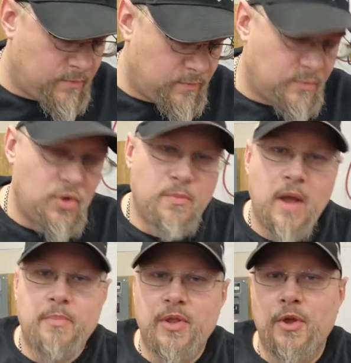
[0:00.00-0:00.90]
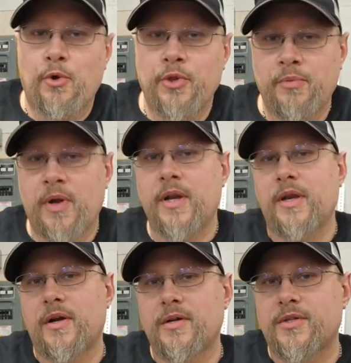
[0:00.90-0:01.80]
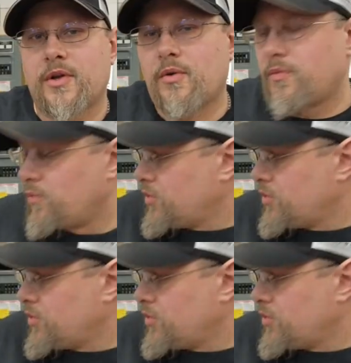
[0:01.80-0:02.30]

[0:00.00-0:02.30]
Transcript: You might be the only one in here, so we'll